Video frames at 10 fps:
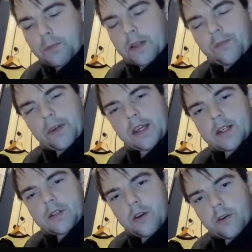But the thing
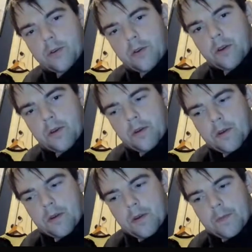is, though,
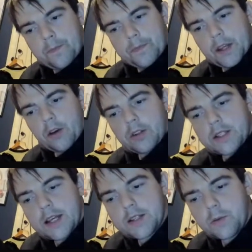
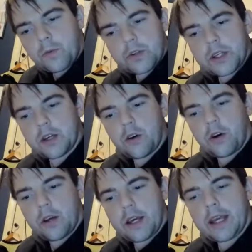Arteta, what's he got?